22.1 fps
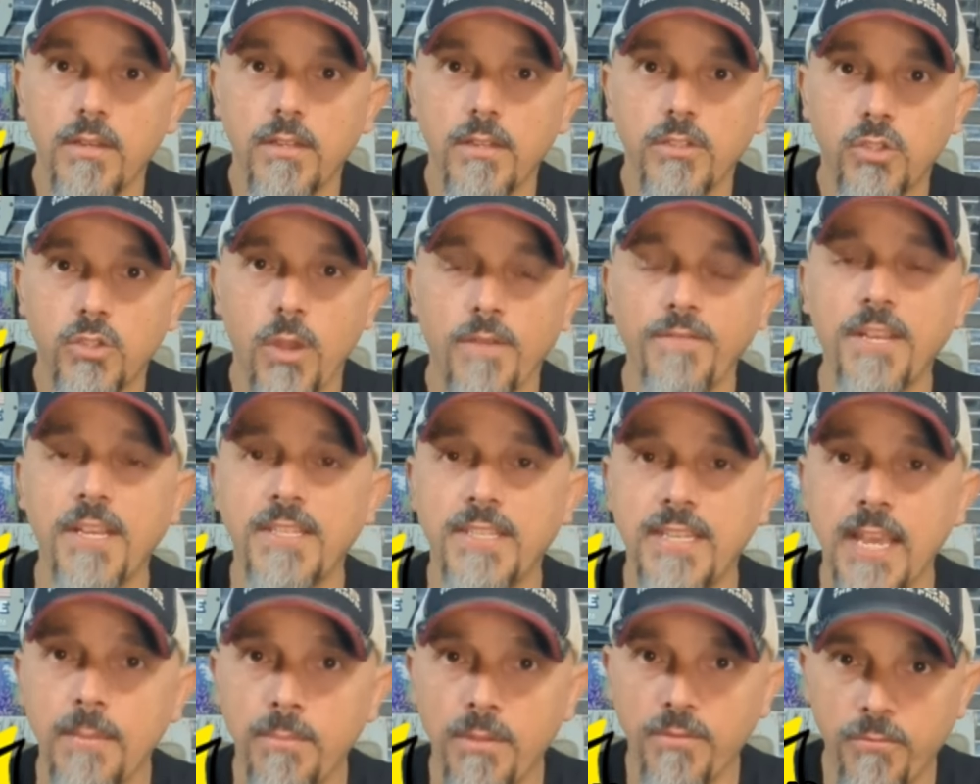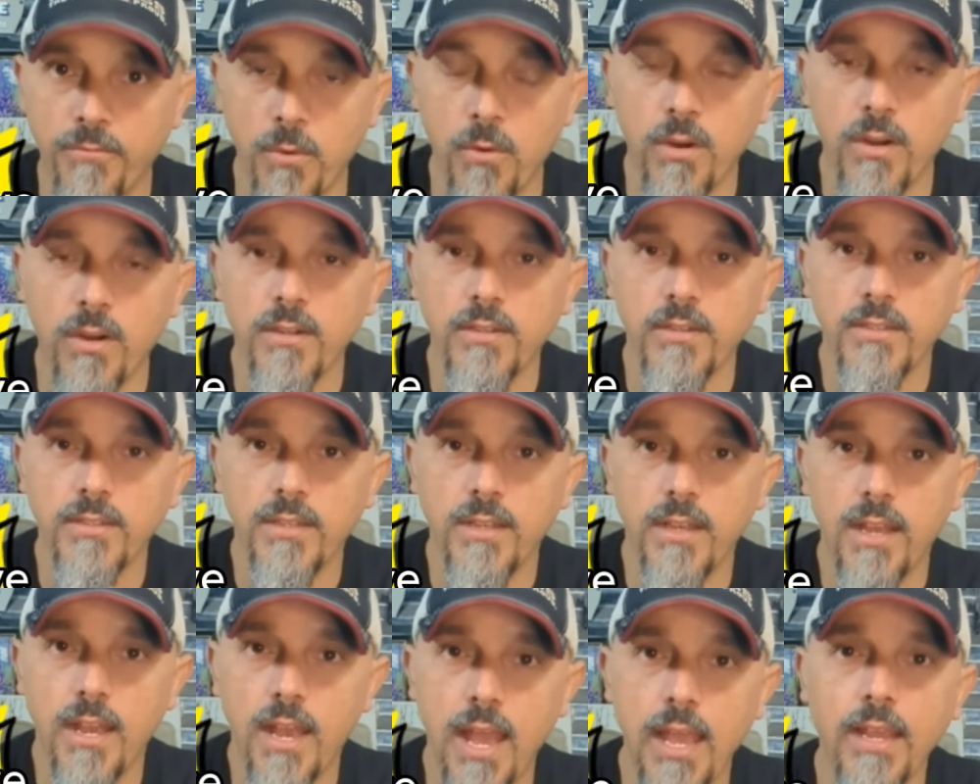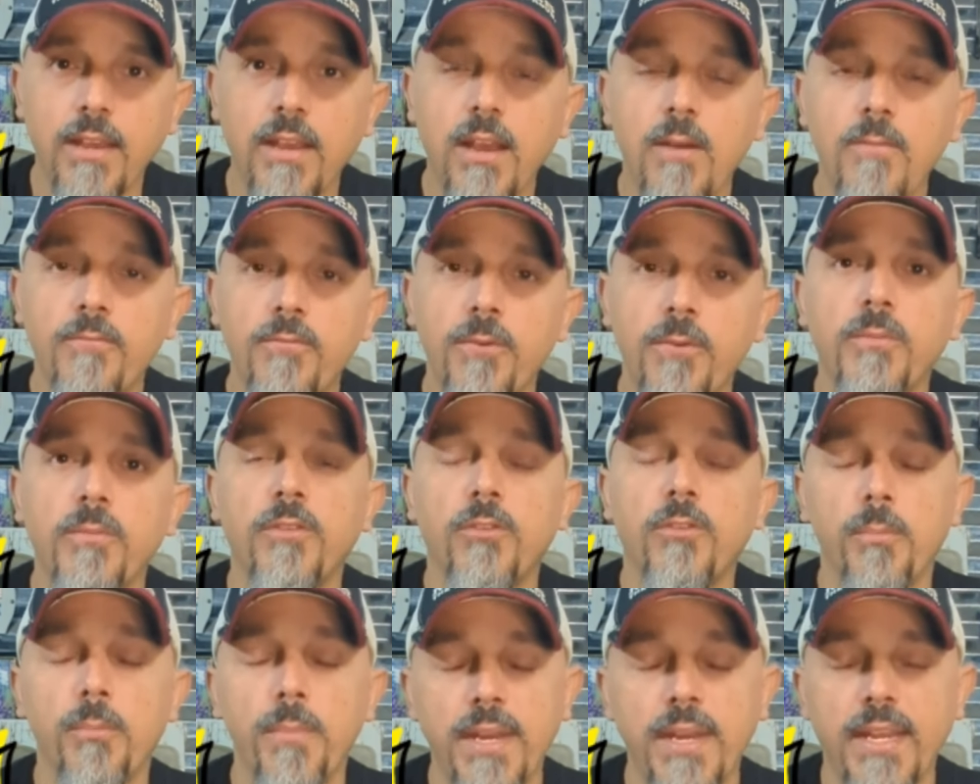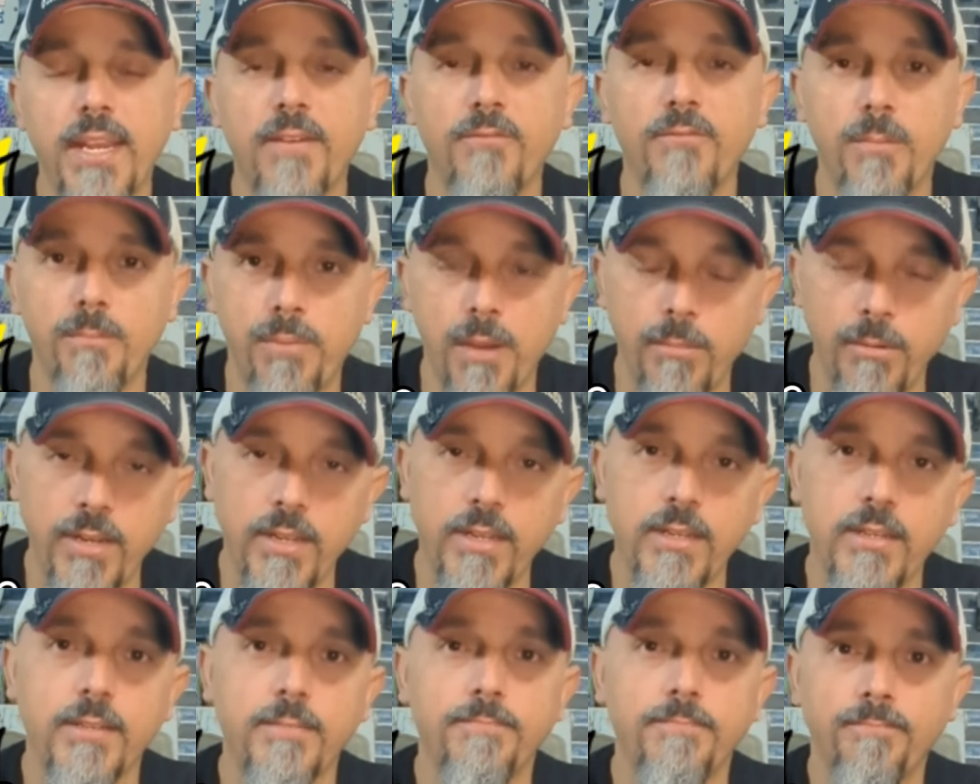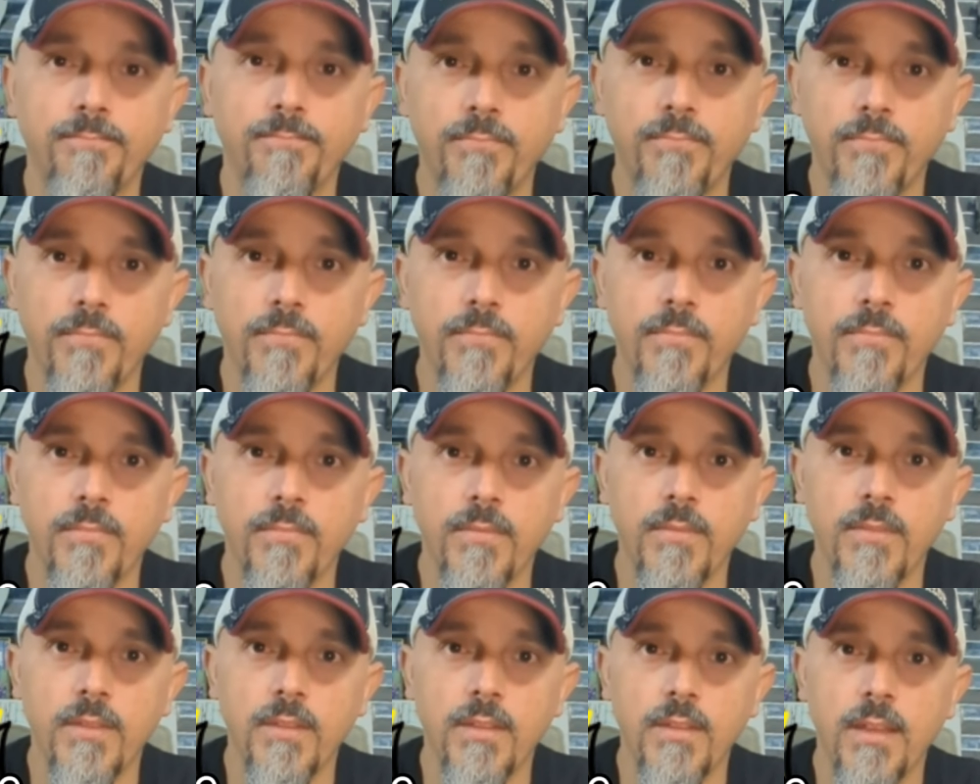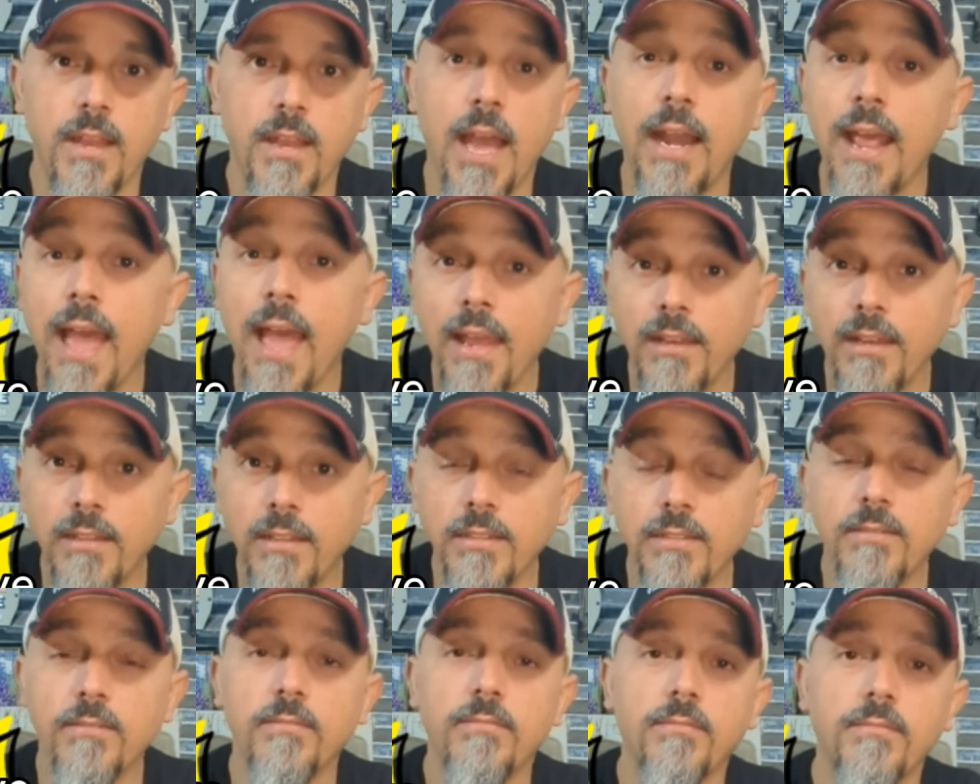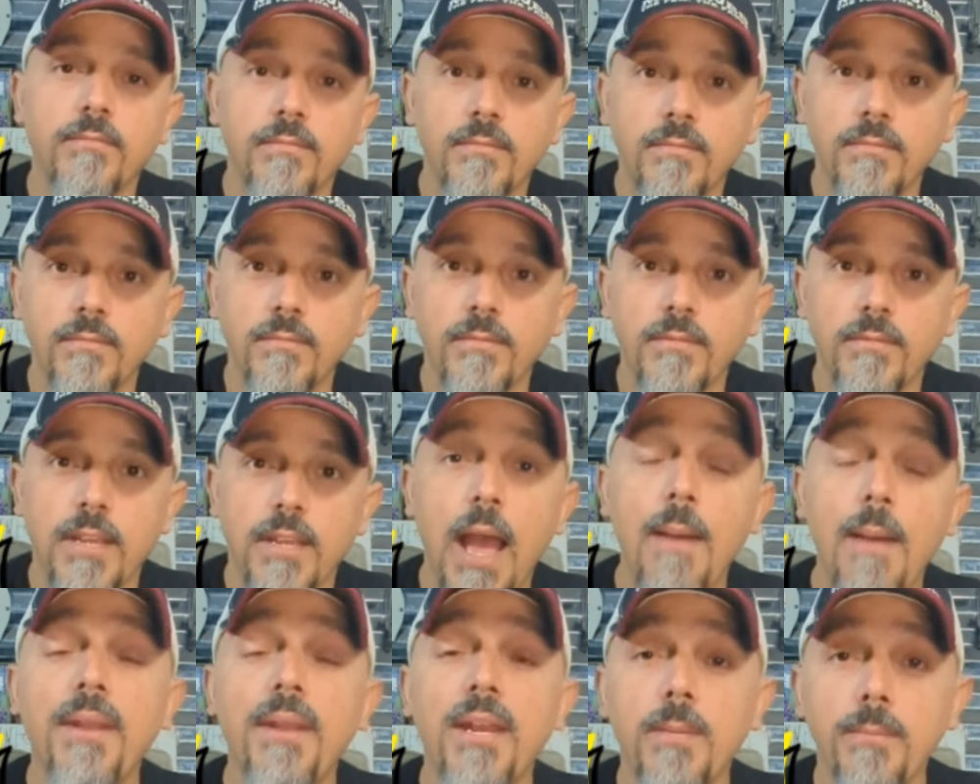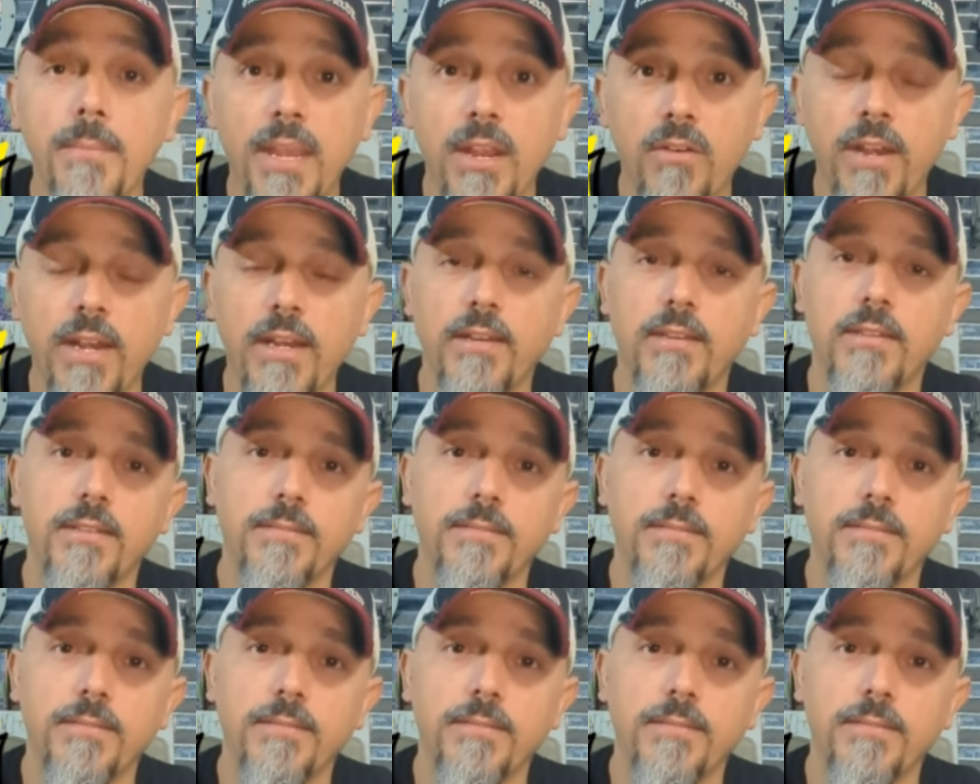So as I said before, I come from the Dominican Republic, an island. I'm an immigrant.